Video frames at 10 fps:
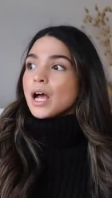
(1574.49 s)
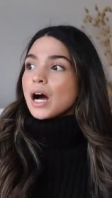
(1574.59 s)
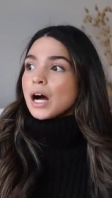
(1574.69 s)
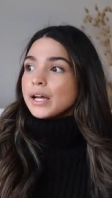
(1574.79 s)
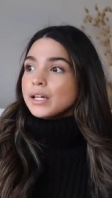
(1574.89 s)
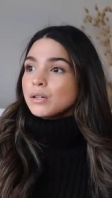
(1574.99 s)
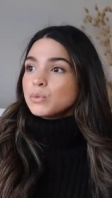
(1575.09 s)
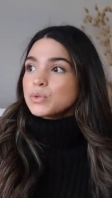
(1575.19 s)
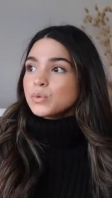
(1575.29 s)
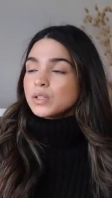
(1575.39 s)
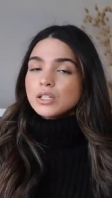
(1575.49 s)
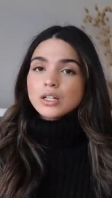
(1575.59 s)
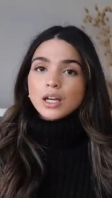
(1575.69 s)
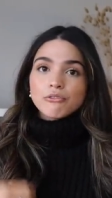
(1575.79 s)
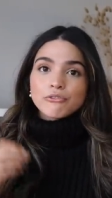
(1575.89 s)
I was really
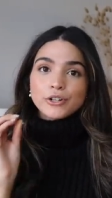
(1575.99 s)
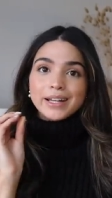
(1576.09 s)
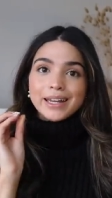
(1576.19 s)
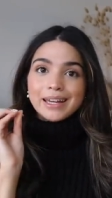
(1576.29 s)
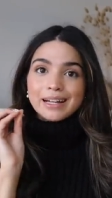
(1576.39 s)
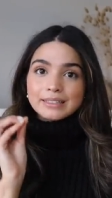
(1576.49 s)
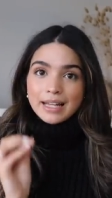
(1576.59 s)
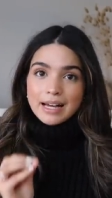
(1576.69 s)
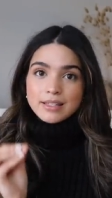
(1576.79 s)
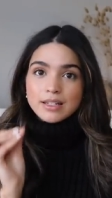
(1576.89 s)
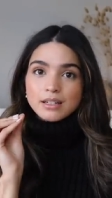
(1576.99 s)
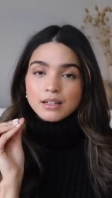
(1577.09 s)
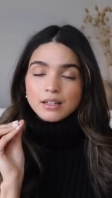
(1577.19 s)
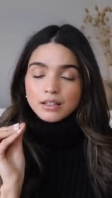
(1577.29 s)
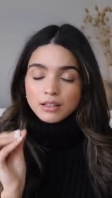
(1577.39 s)
looking for a classic
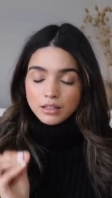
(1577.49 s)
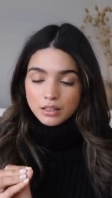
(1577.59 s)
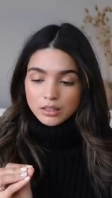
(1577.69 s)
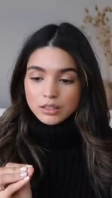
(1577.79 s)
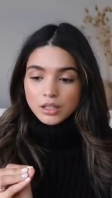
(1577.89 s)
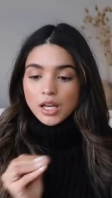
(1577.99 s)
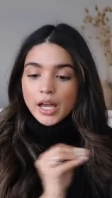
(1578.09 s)
heel